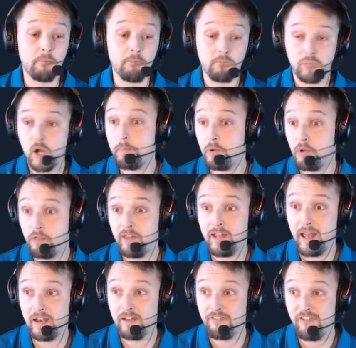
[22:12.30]
properly
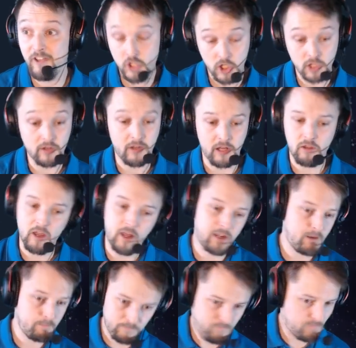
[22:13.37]
and efficiently, like
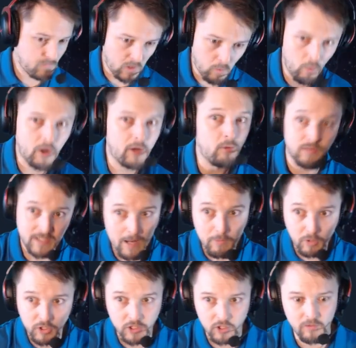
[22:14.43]
what it was
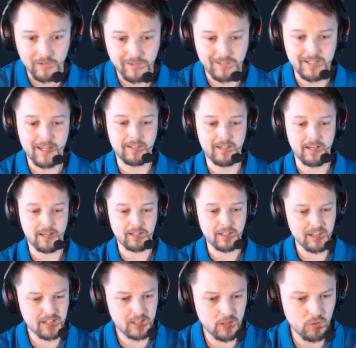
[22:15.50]
able to do in set 6.
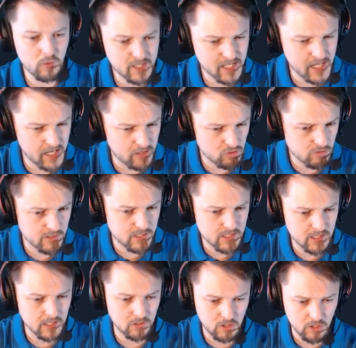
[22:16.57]
And this is what's
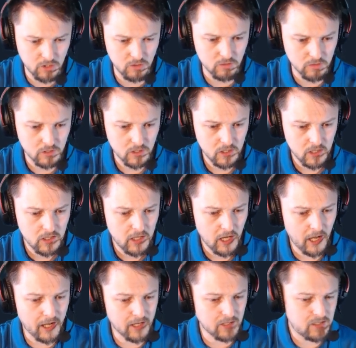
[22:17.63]
interesting too.
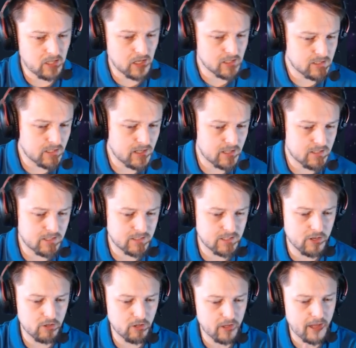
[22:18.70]
It doesn't
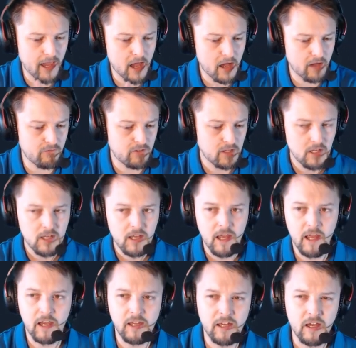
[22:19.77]
necessarily have
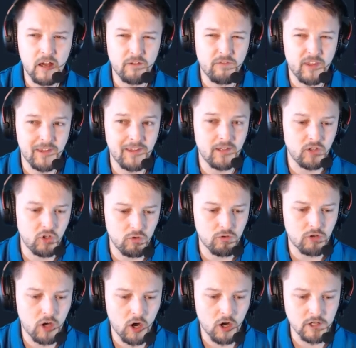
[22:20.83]
any of the new
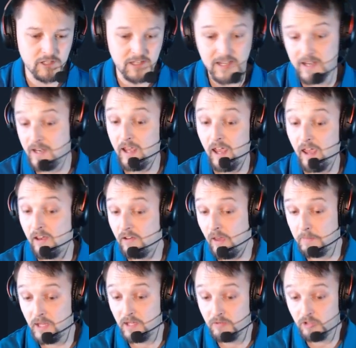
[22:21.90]
cards in it, and I
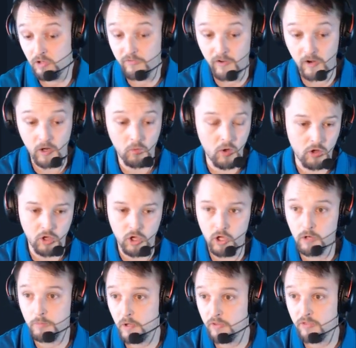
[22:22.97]
mean, you very well
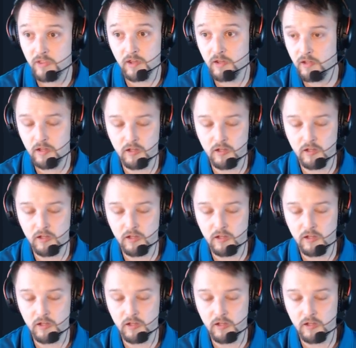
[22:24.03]
could put the